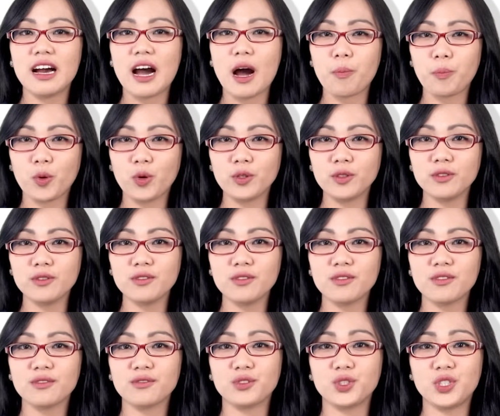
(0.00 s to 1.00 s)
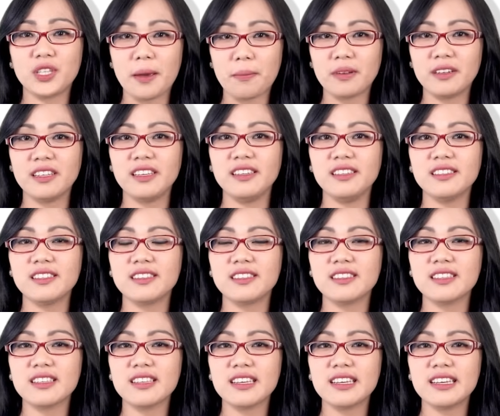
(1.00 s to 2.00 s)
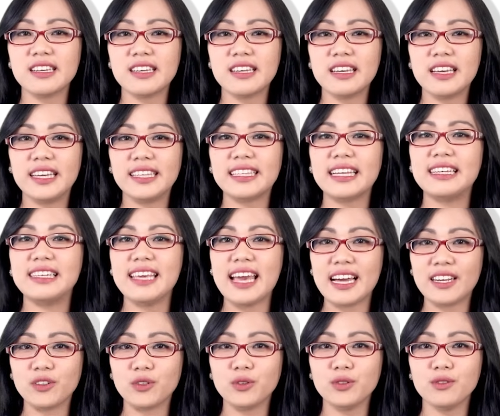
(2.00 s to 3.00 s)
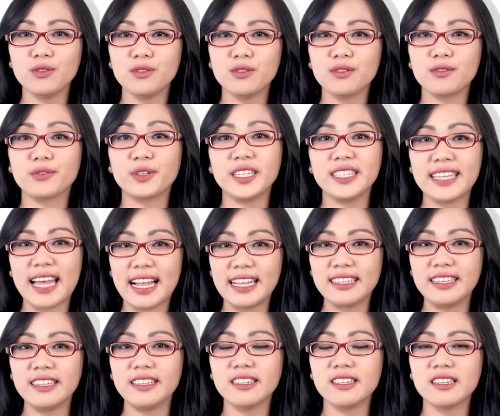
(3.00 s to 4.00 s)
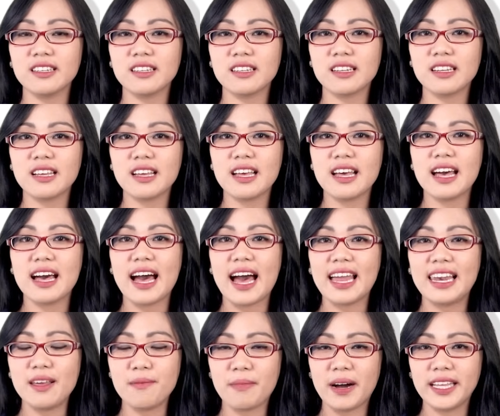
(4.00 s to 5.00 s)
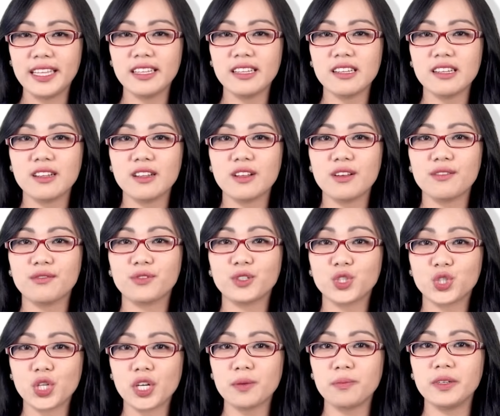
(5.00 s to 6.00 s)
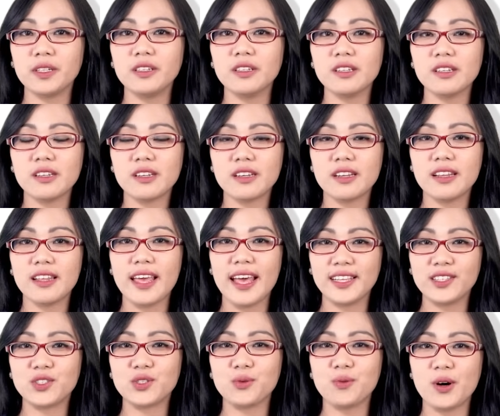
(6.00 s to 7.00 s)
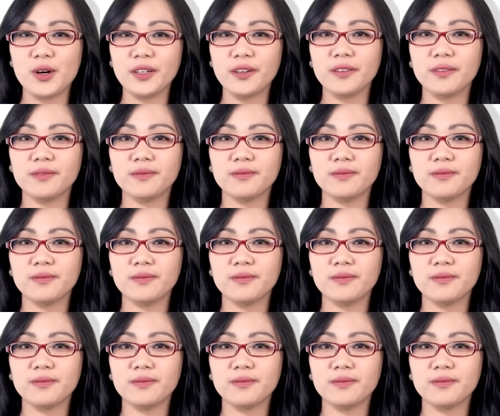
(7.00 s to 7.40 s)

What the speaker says: Hapon for Japanese, Italiano for Italian, Aleman for German, and so on.